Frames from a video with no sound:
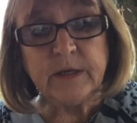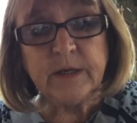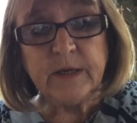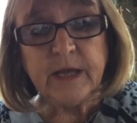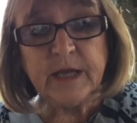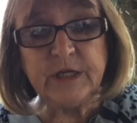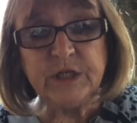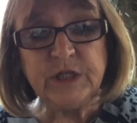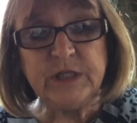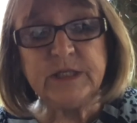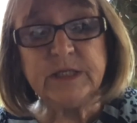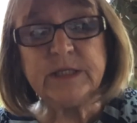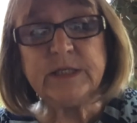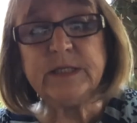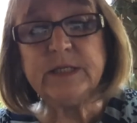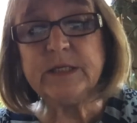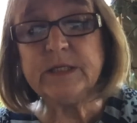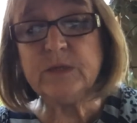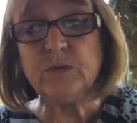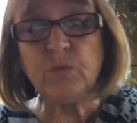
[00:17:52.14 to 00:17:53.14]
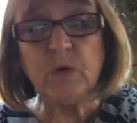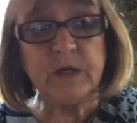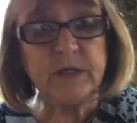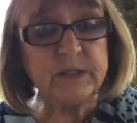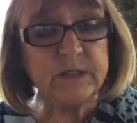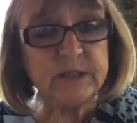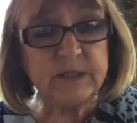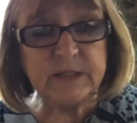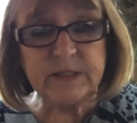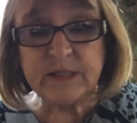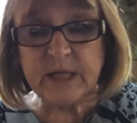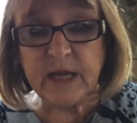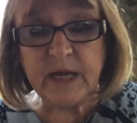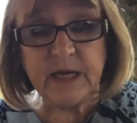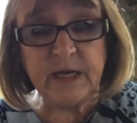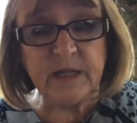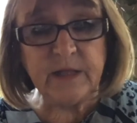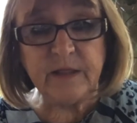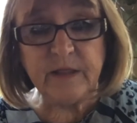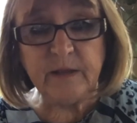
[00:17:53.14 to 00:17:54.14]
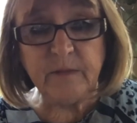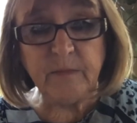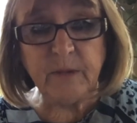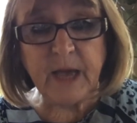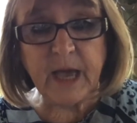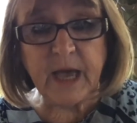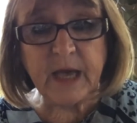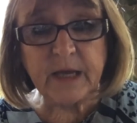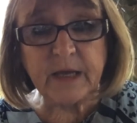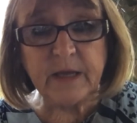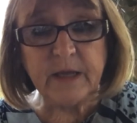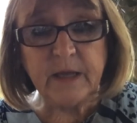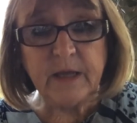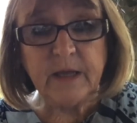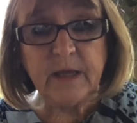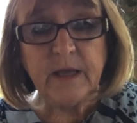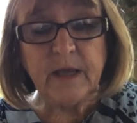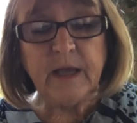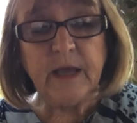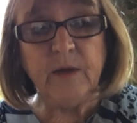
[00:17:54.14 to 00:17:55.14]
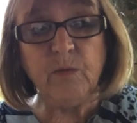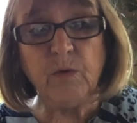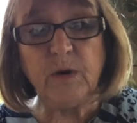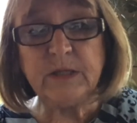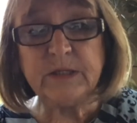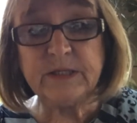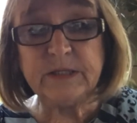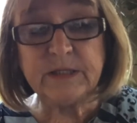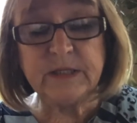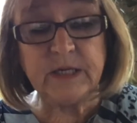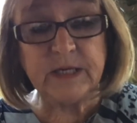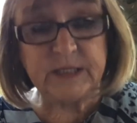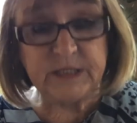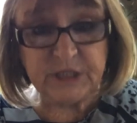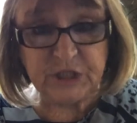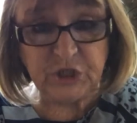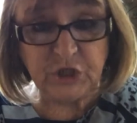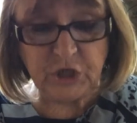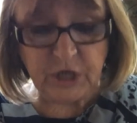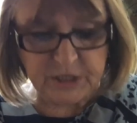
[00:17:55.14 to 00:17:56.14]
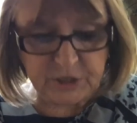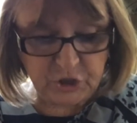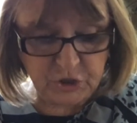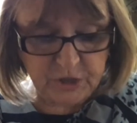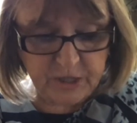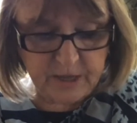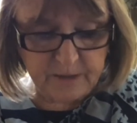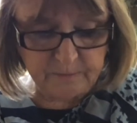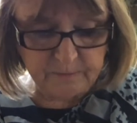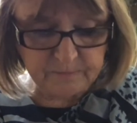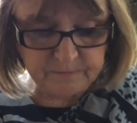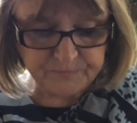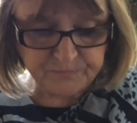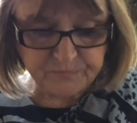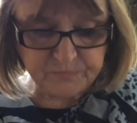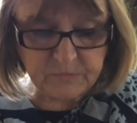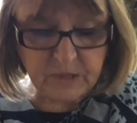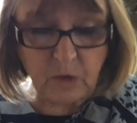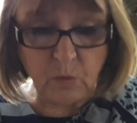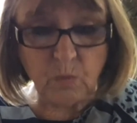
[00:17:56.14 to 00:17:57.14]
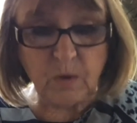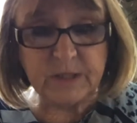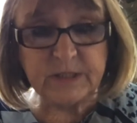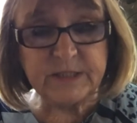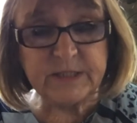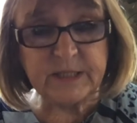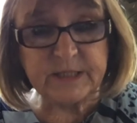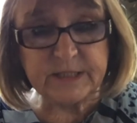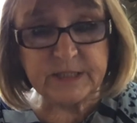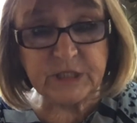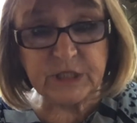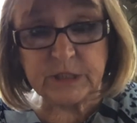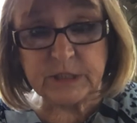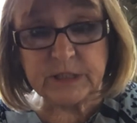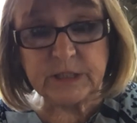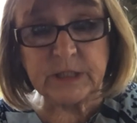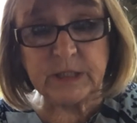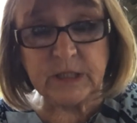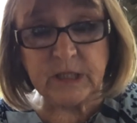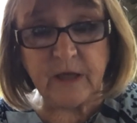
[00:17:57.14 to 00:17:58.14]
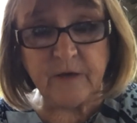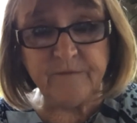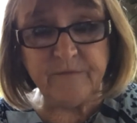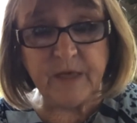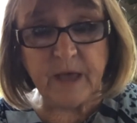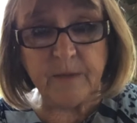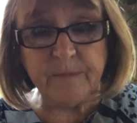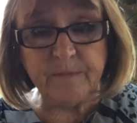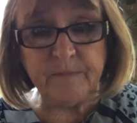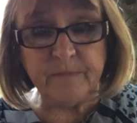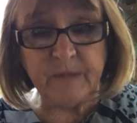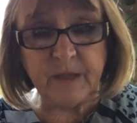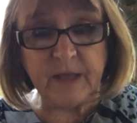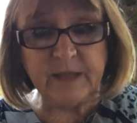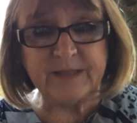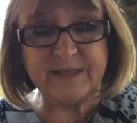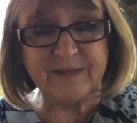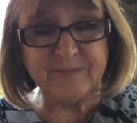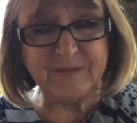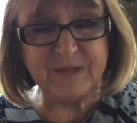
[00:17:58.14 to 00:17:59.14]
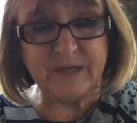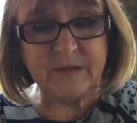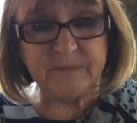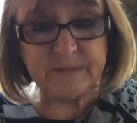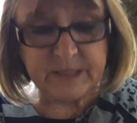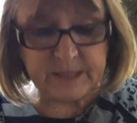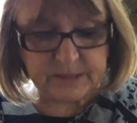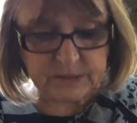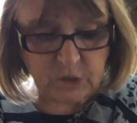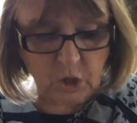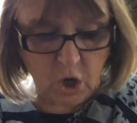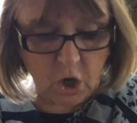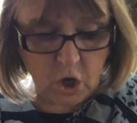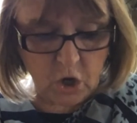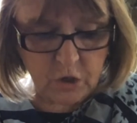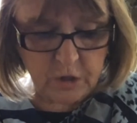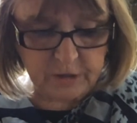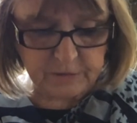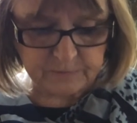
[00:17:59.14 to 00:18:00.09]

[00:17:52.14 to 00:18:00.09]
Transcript: And Jesus doesn't want us to say anything back. He wants us not to judge them. He wants us just to love them. And sometimes that's hard.